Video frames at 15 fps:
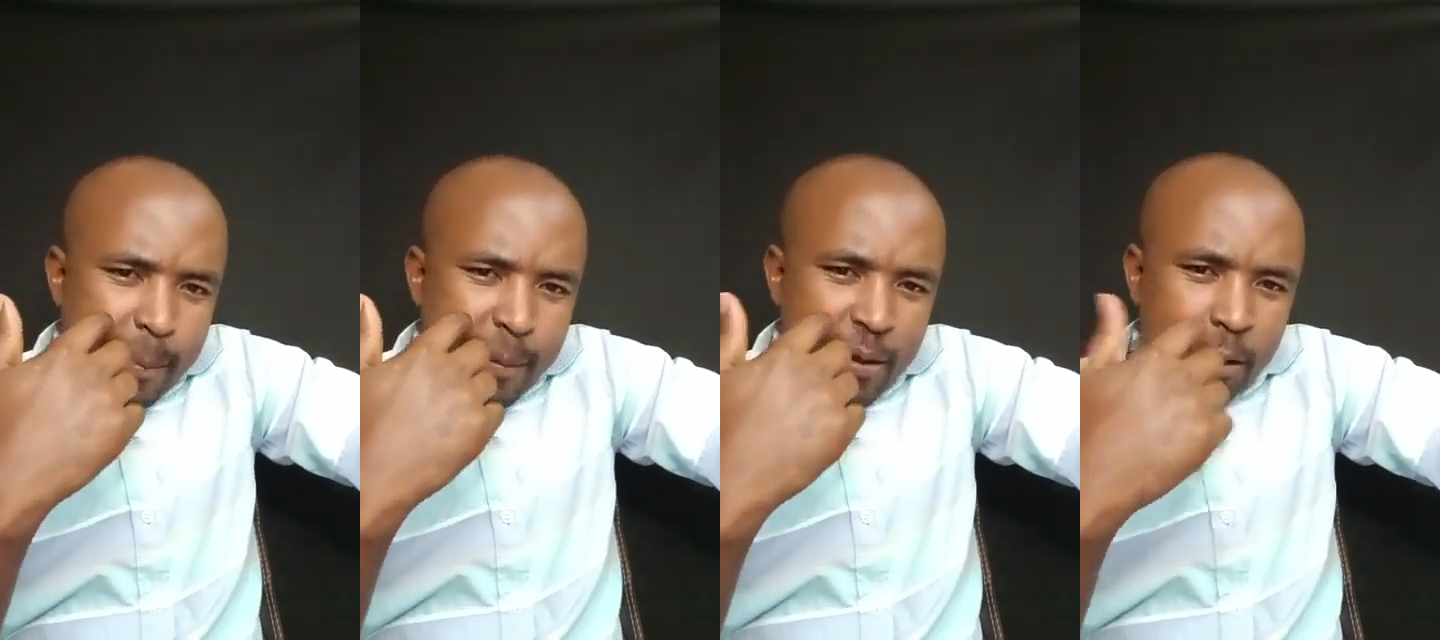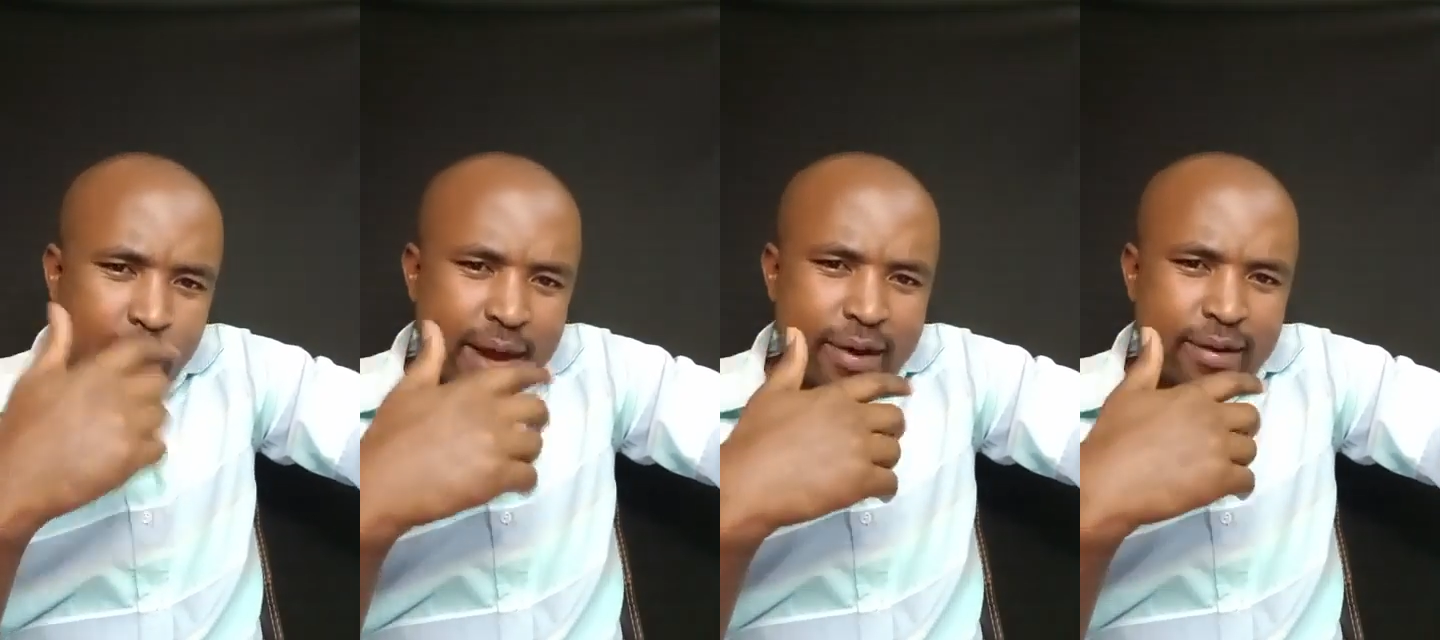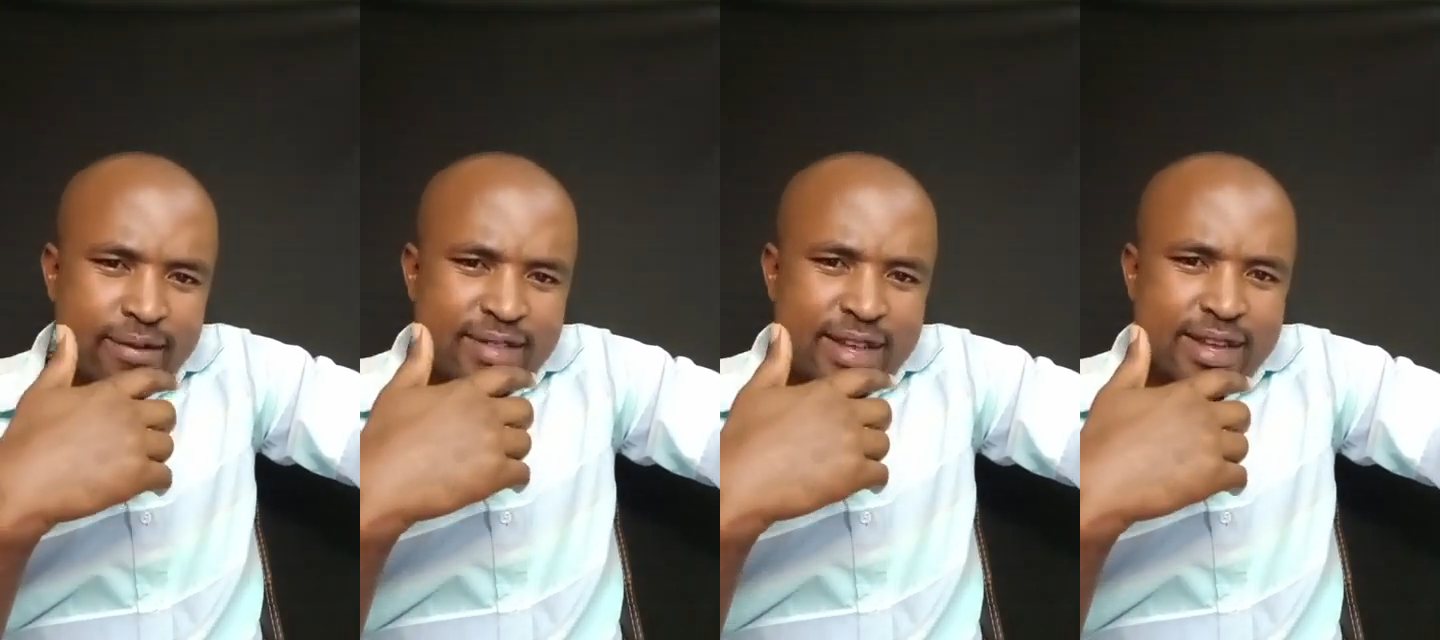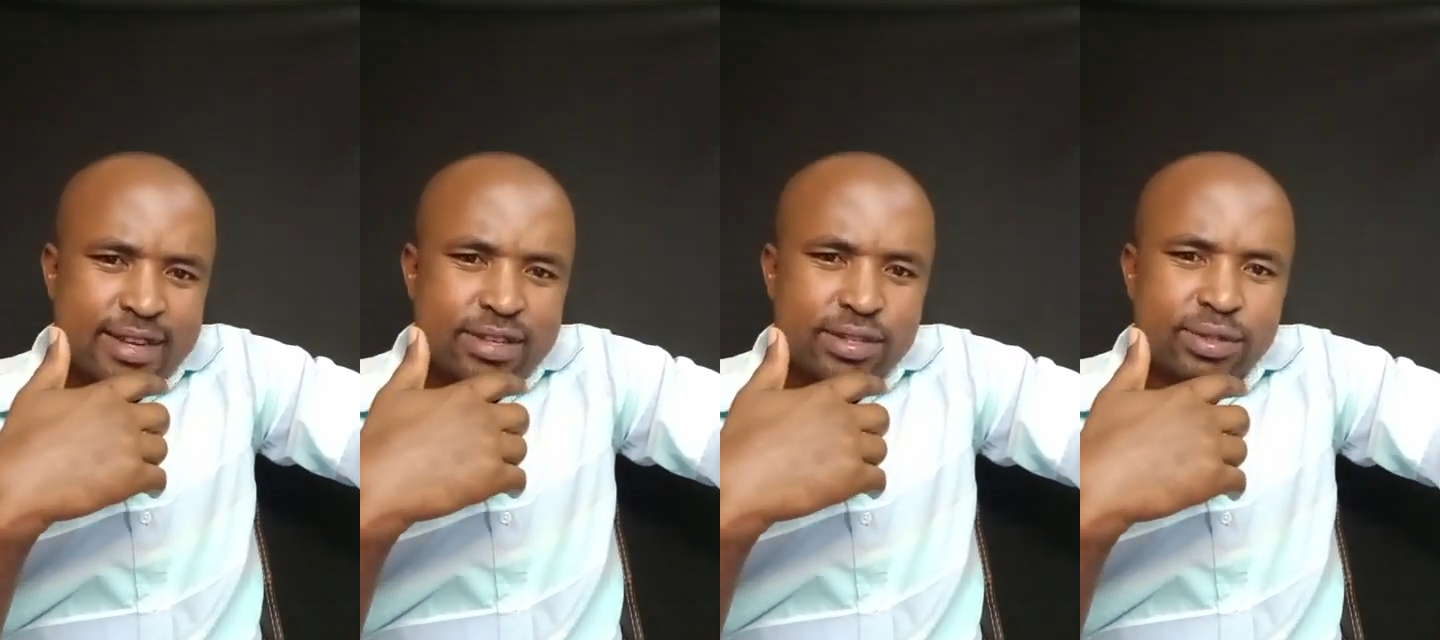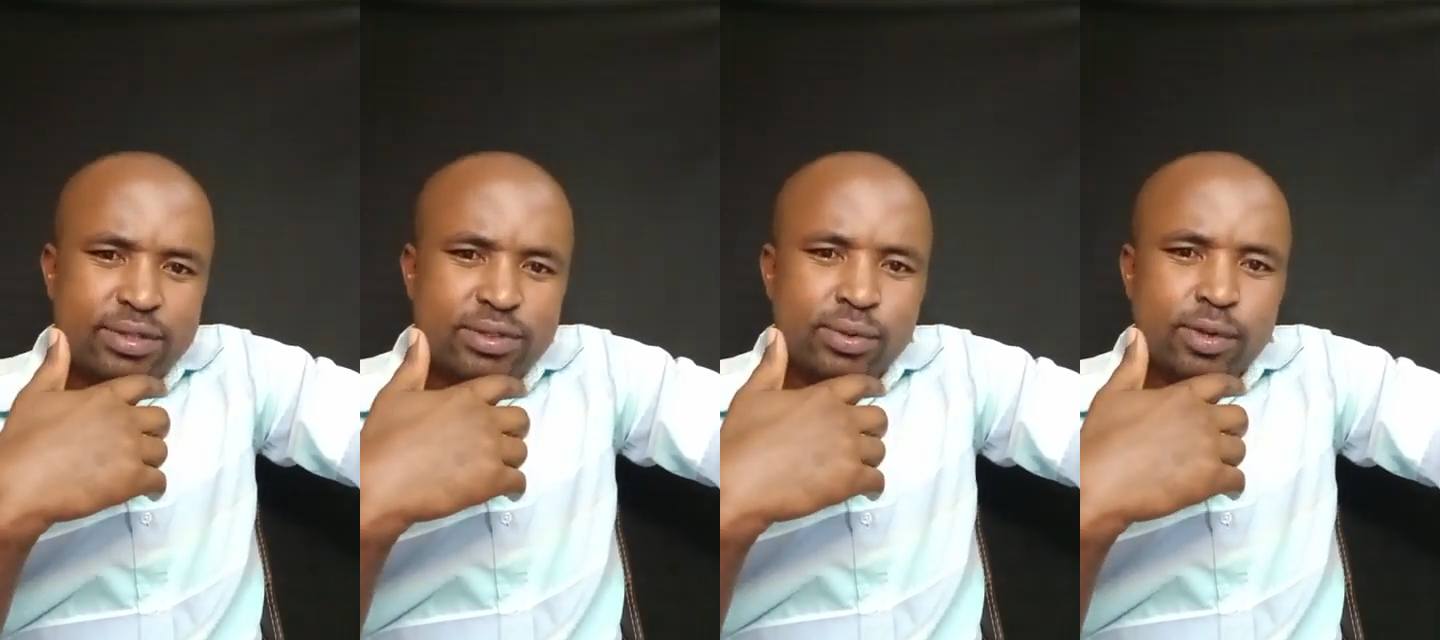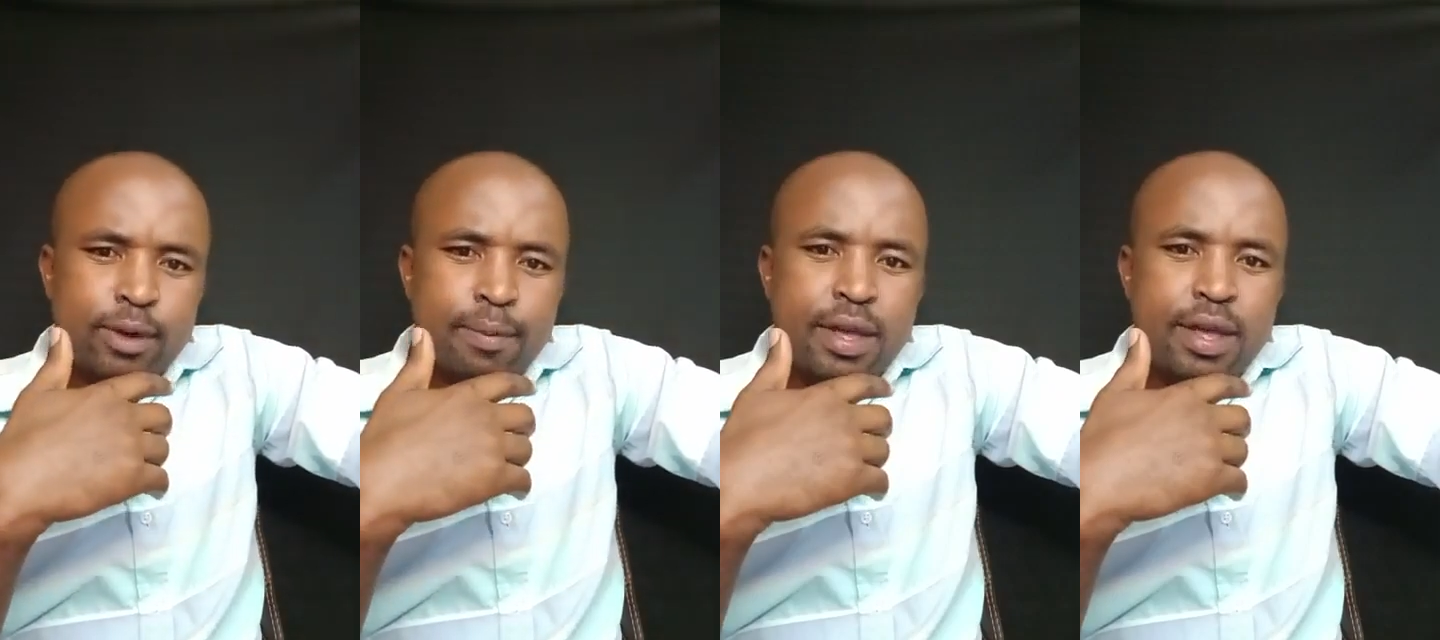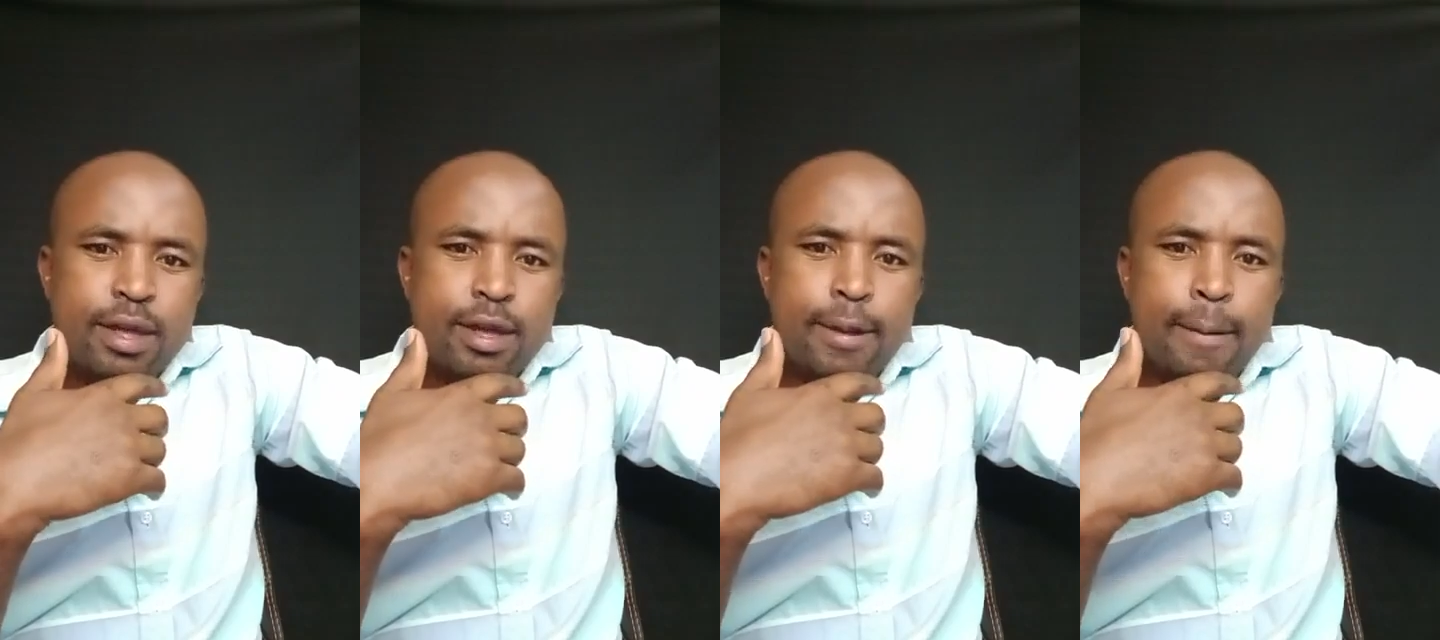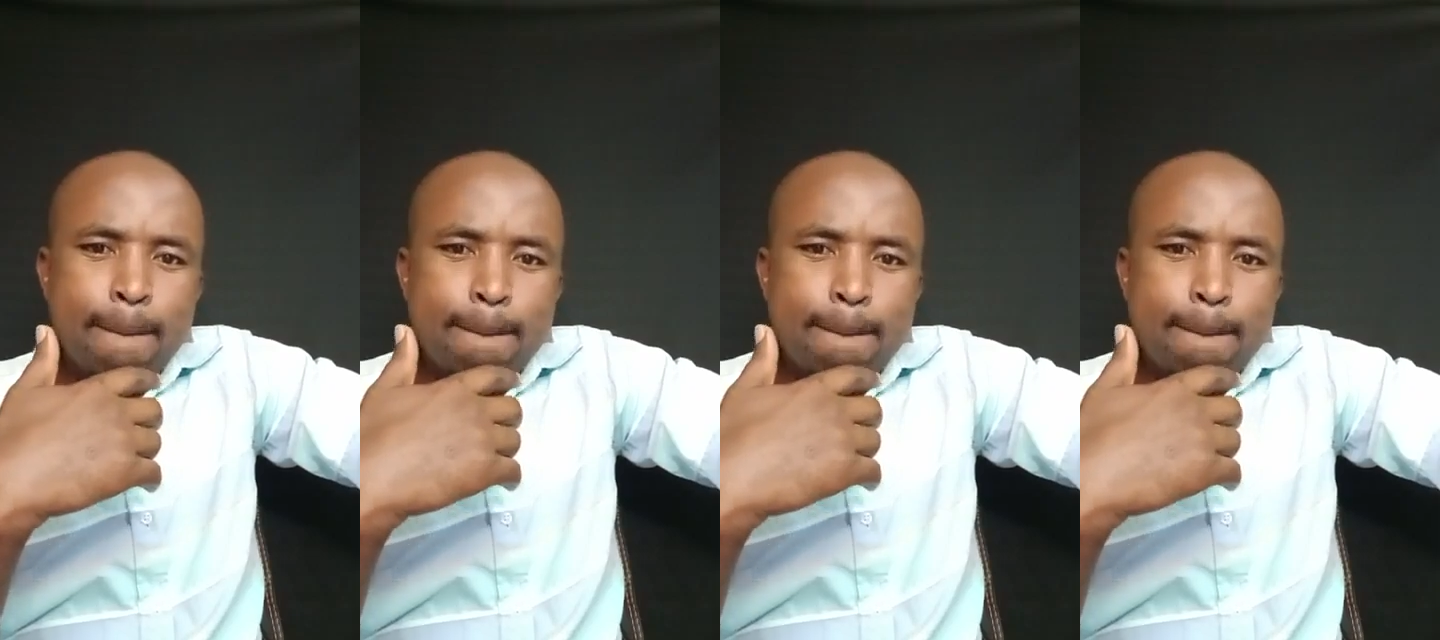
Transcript: one of the issues would be